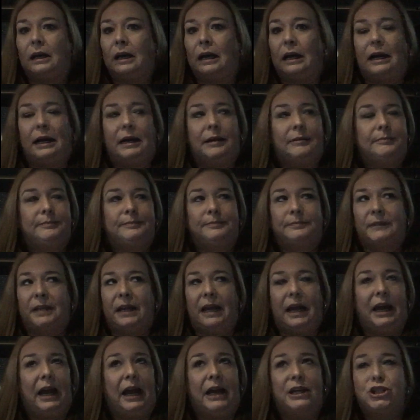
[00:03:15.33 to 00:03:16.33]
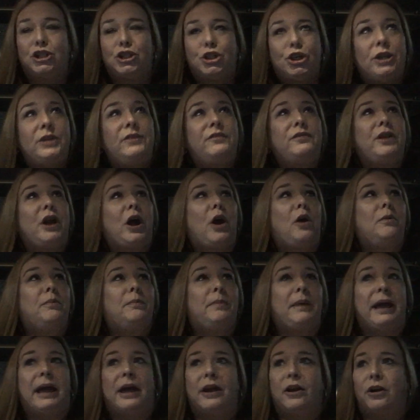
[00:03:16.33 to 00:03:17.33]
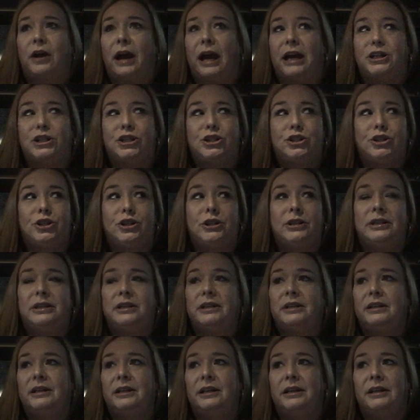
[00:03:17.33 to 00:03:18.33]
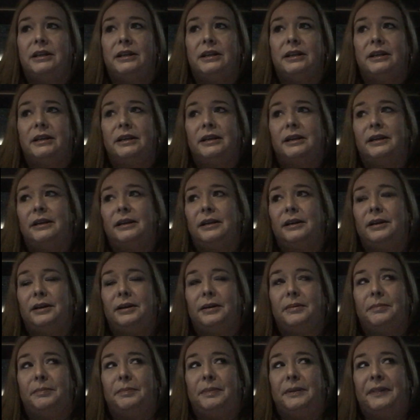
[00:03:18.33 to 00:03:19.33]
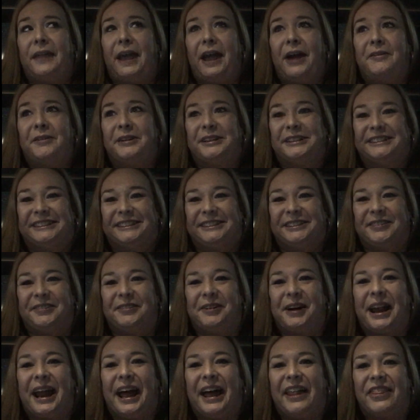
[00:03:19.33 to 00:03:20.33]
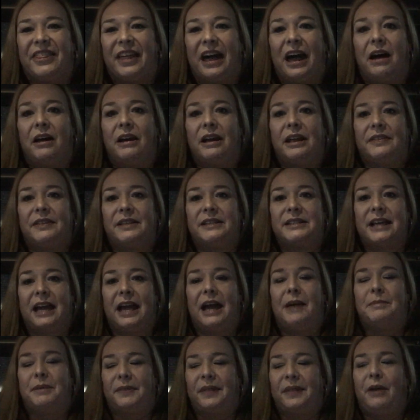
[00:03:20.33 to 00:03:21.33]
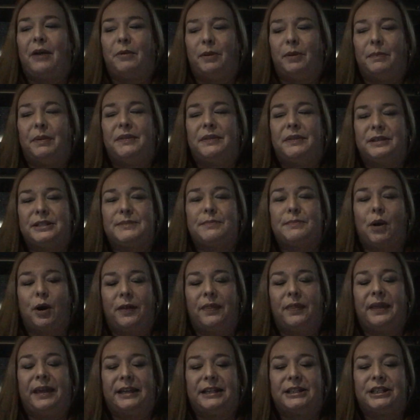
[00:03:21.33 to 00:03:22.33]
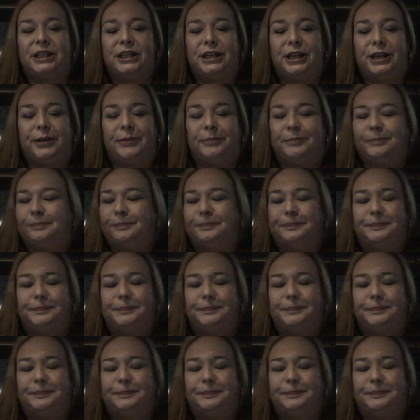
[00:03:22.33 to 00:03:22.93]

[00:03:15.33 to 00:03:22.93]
I should have known better. I shouldn't, but that was what I thought at the time, that would be the smart thing to do.